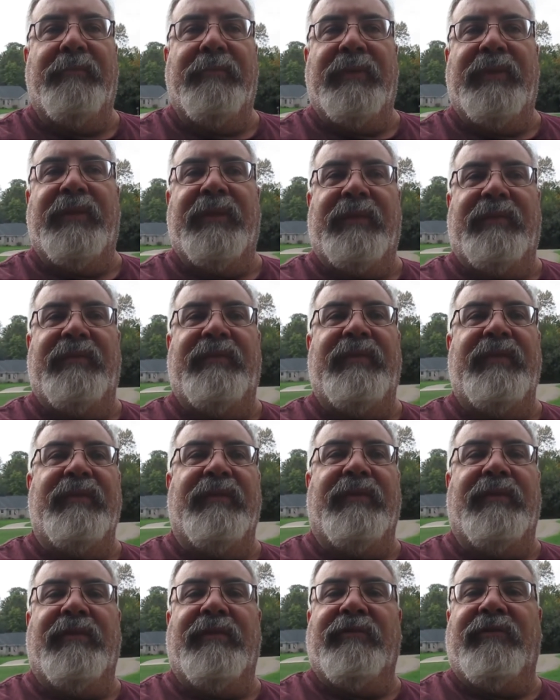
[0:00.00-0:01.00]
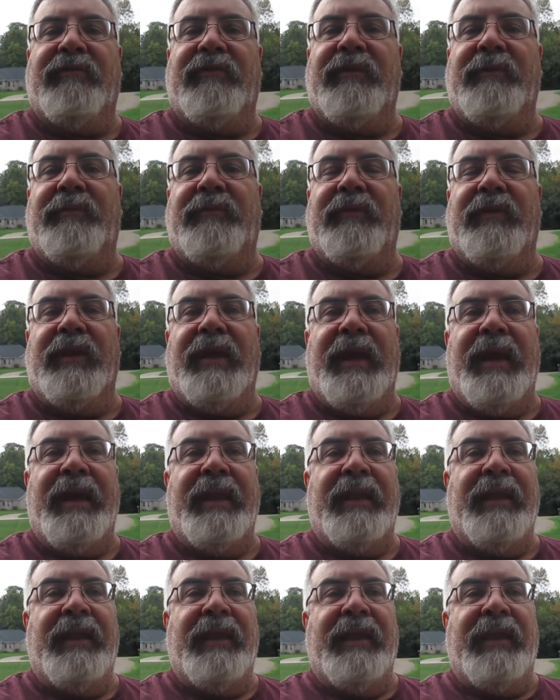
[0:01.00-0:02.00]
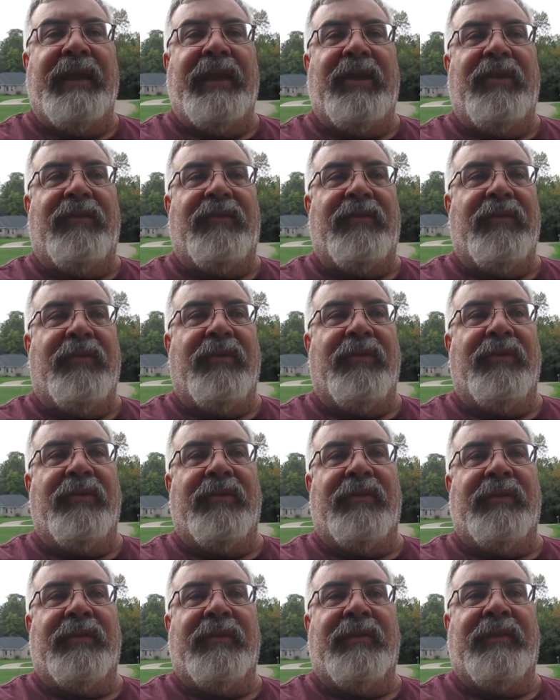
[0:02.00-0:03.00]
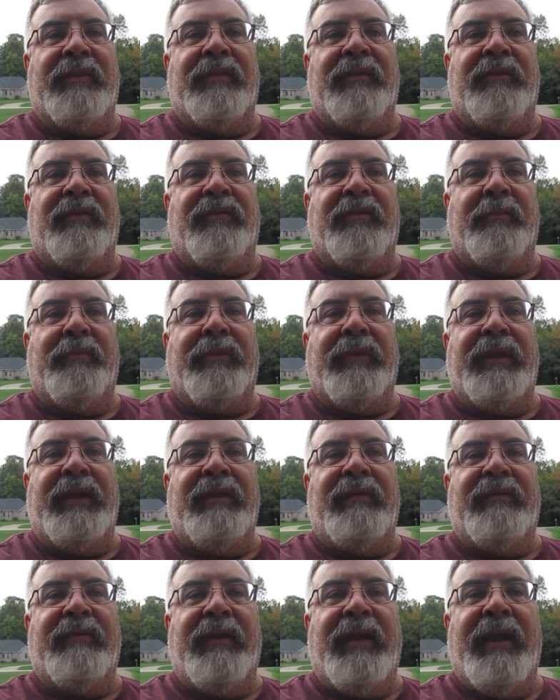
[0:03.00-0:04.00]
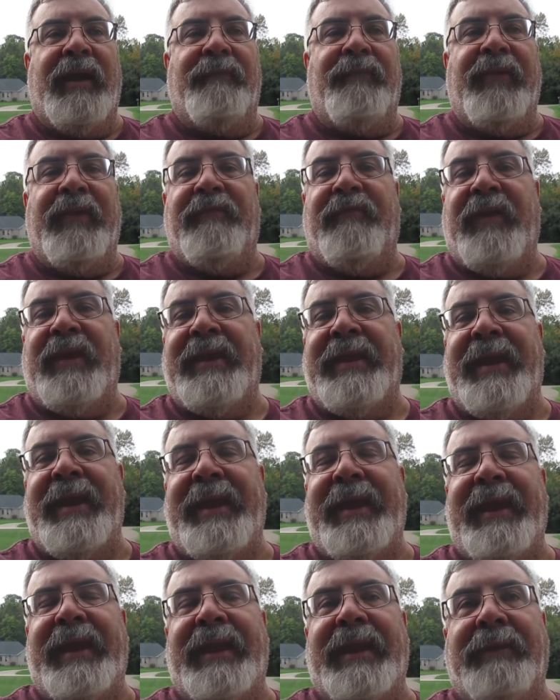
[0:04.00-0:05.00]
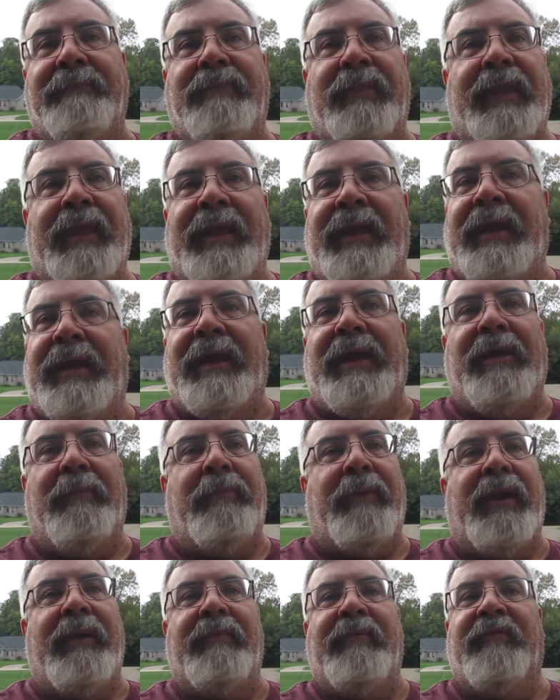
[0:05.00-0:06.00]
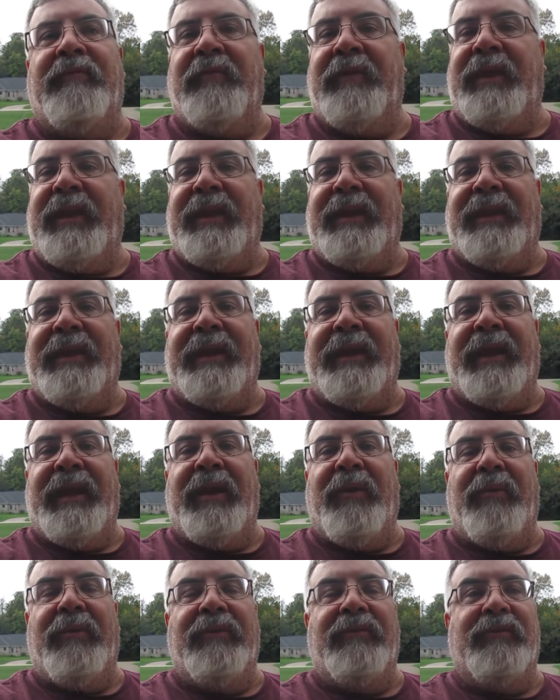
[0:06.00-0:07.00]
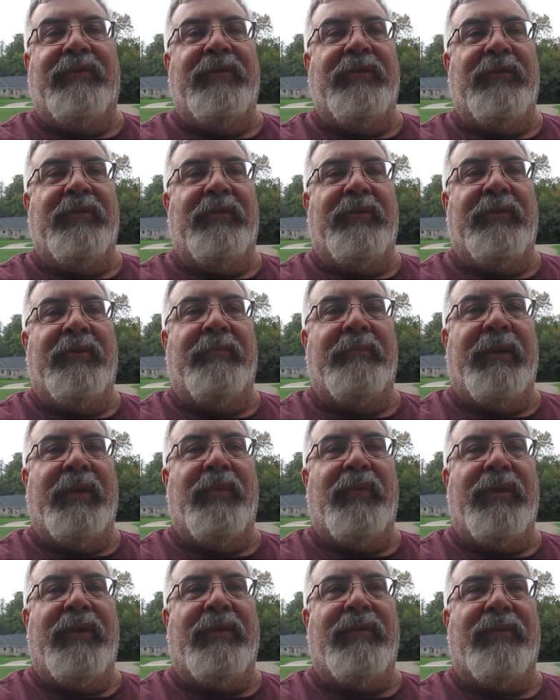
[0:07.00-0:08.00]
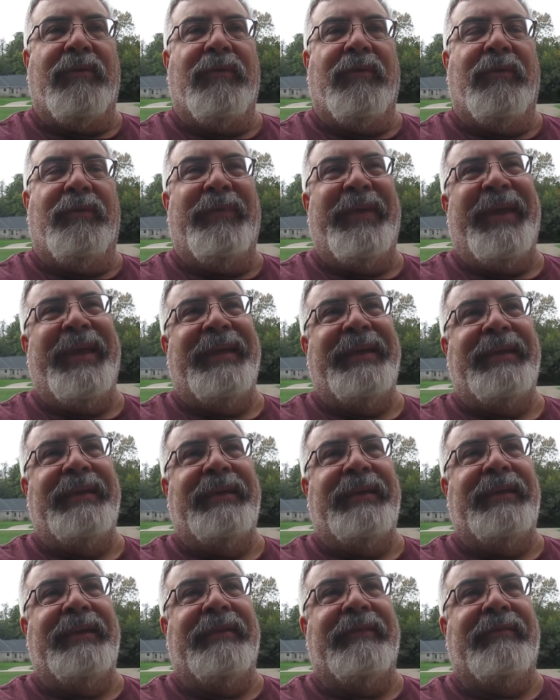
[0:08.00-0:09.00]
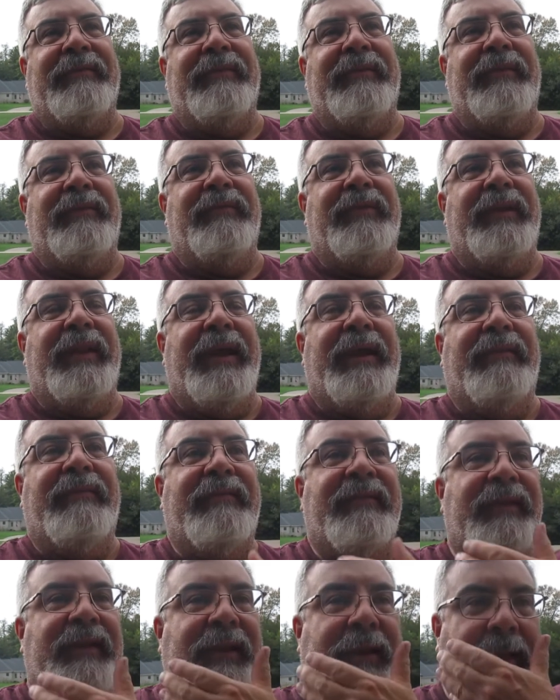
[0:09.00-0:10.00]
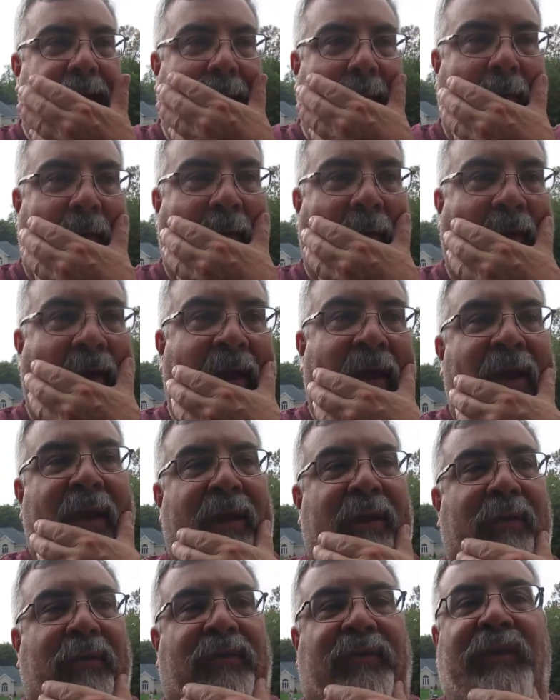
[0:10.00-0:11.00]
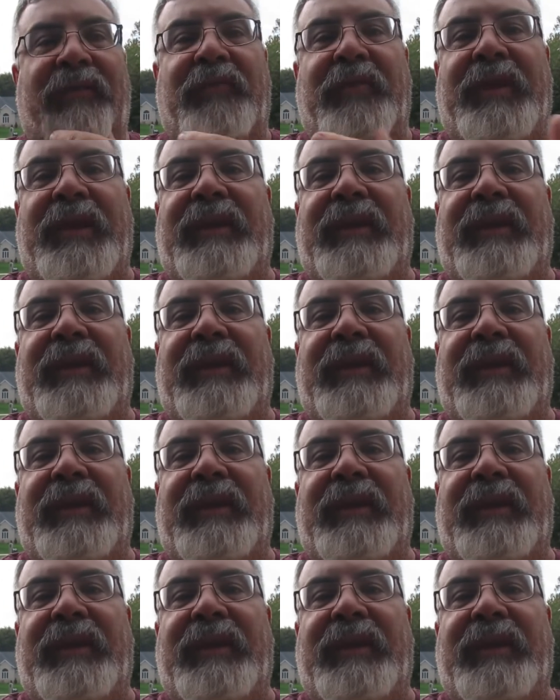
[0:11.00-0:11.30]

building steel hull ships and that. So there's a place, if I can, I I'll probably forget like I always do. My one uncle, yeah, he doesn't live in that city anymore, but we'll see if we can